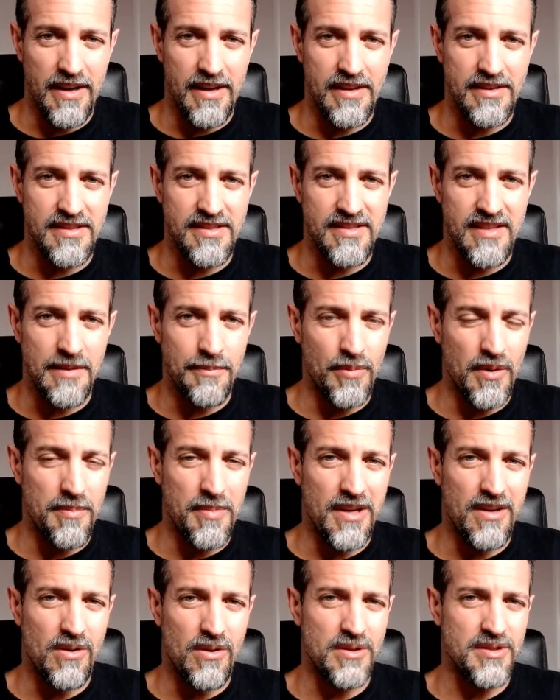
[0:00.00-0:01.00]
is simply
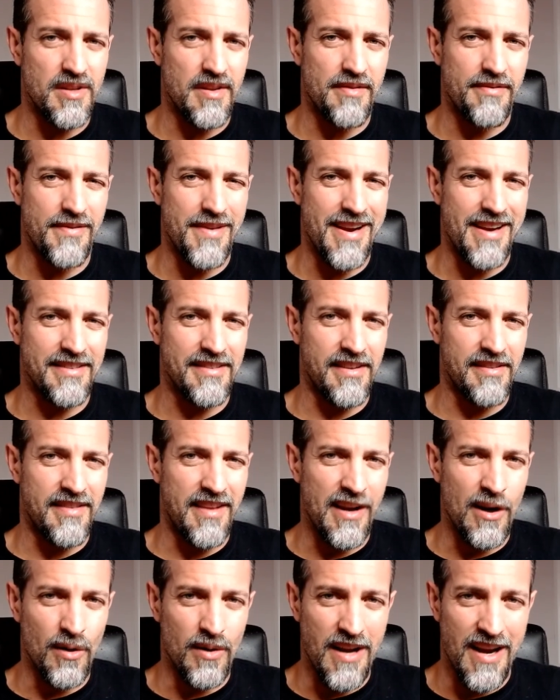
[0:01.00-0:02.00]
because of the fact that
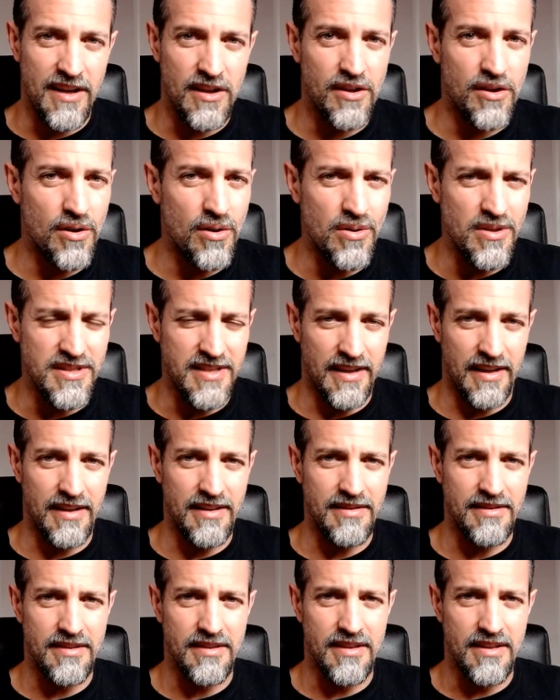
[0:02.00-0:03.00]
they are not using it